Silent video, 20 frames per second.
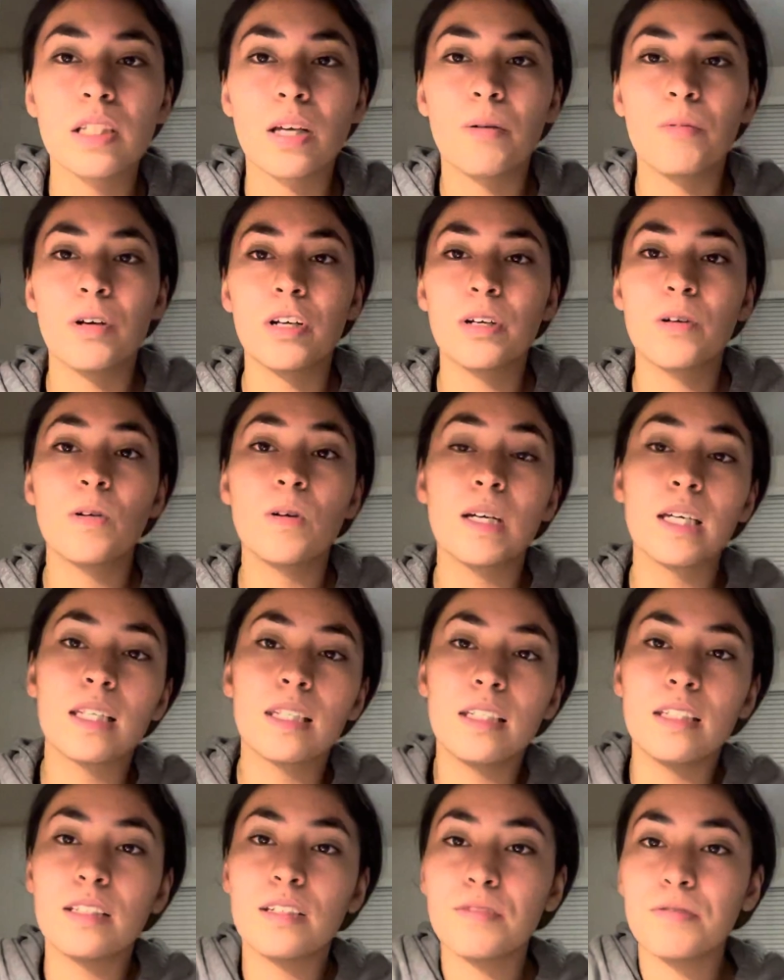I want to
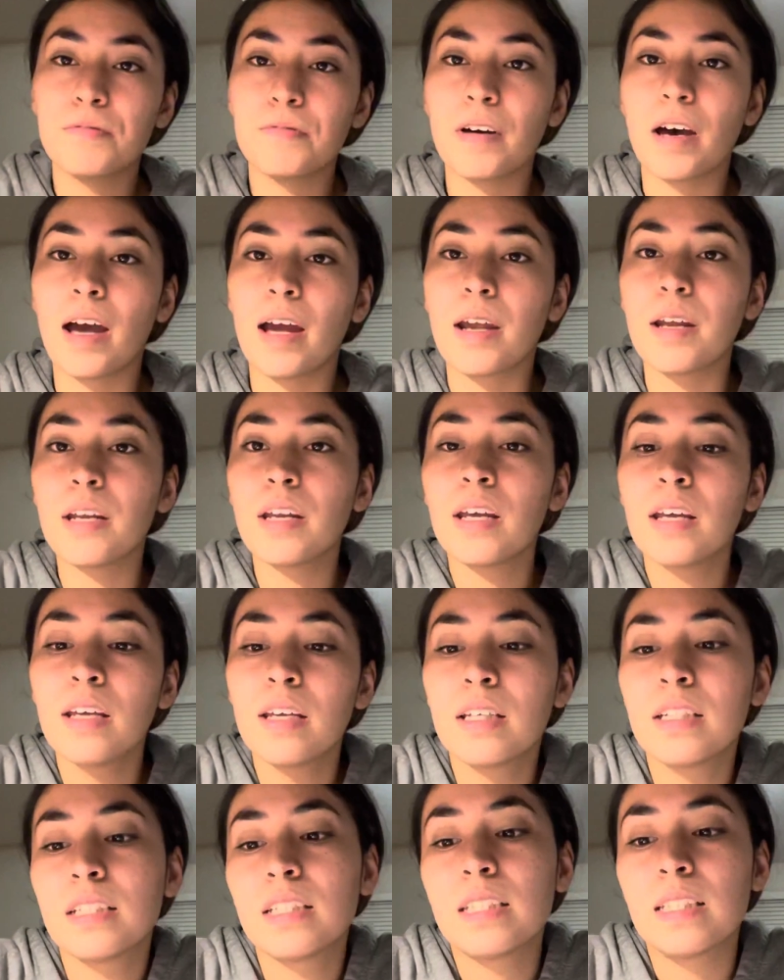quickly define
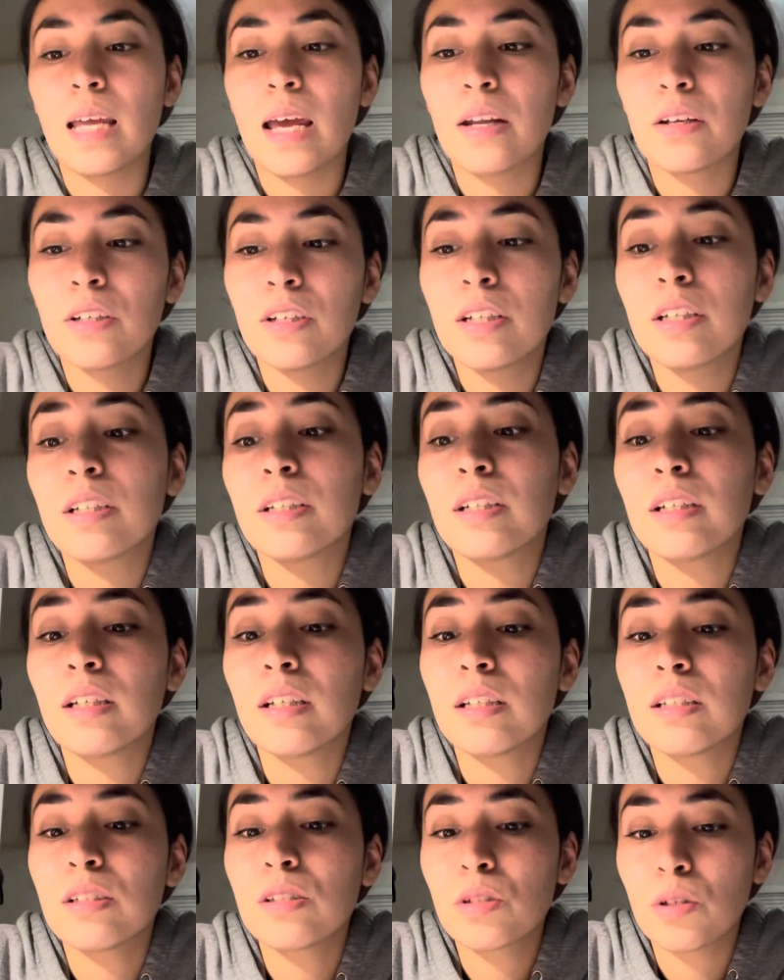standard
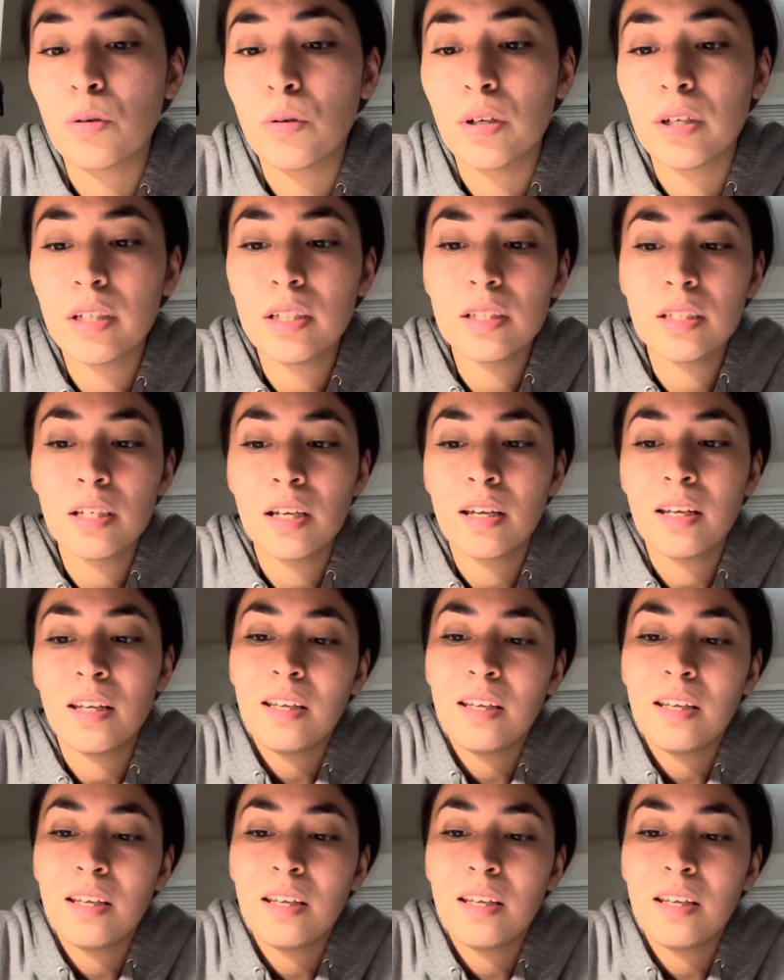scores.